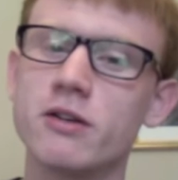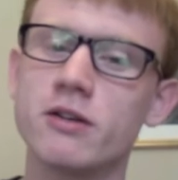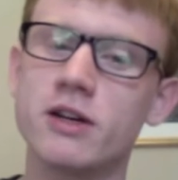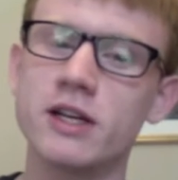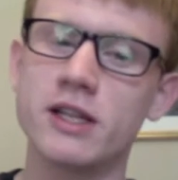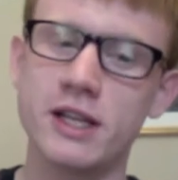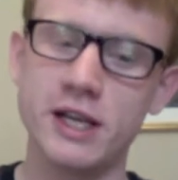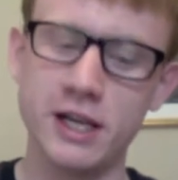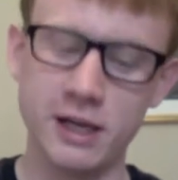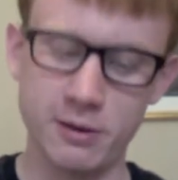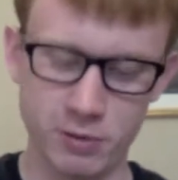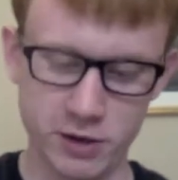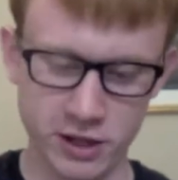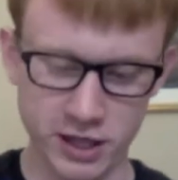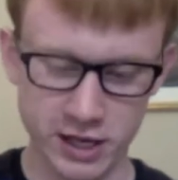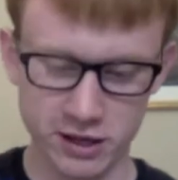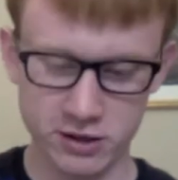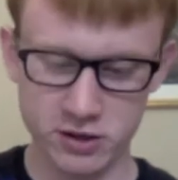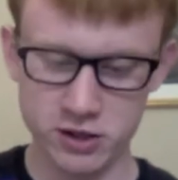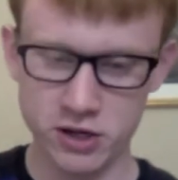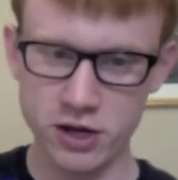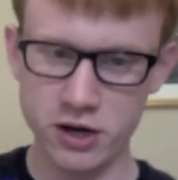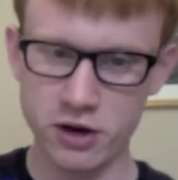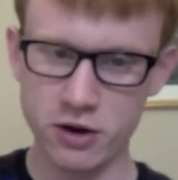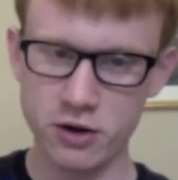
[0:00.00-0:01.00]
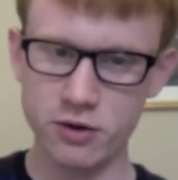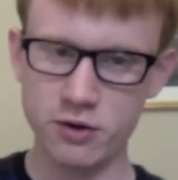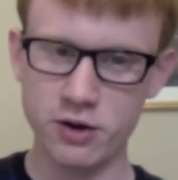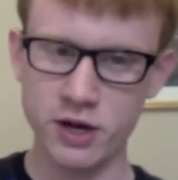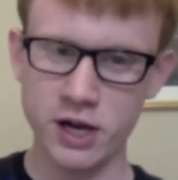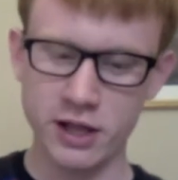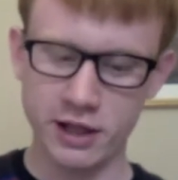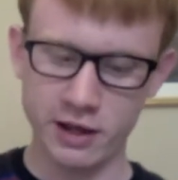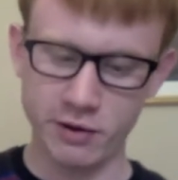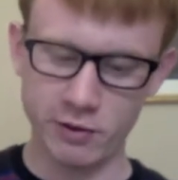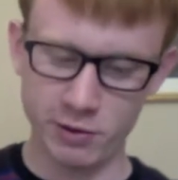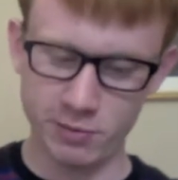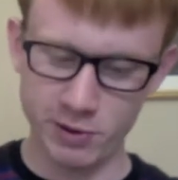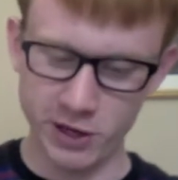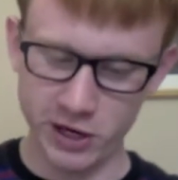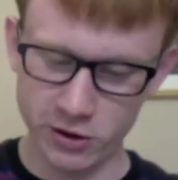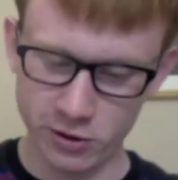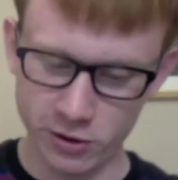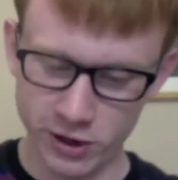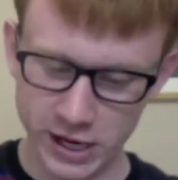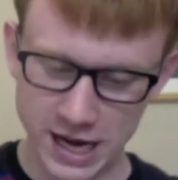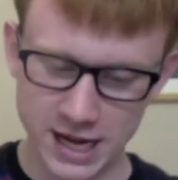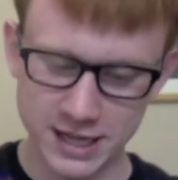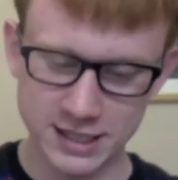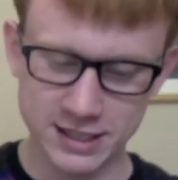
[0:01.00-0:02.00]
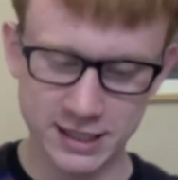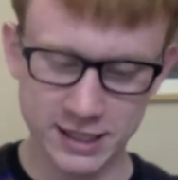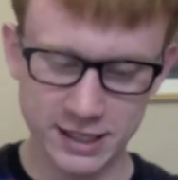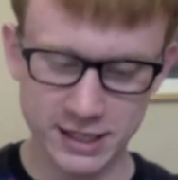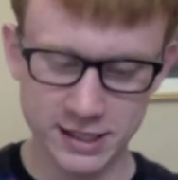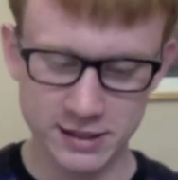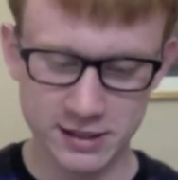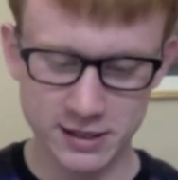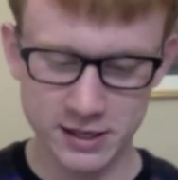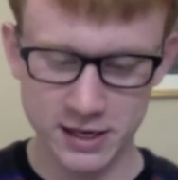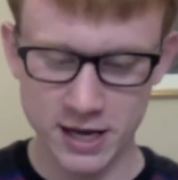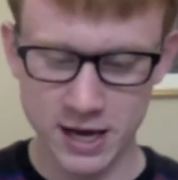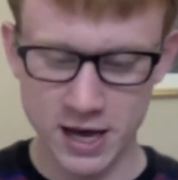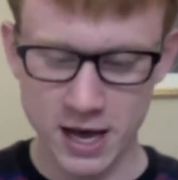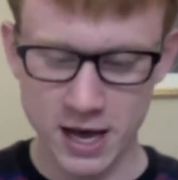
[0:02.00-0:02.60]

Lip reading: I think, but there would have been no catalyst.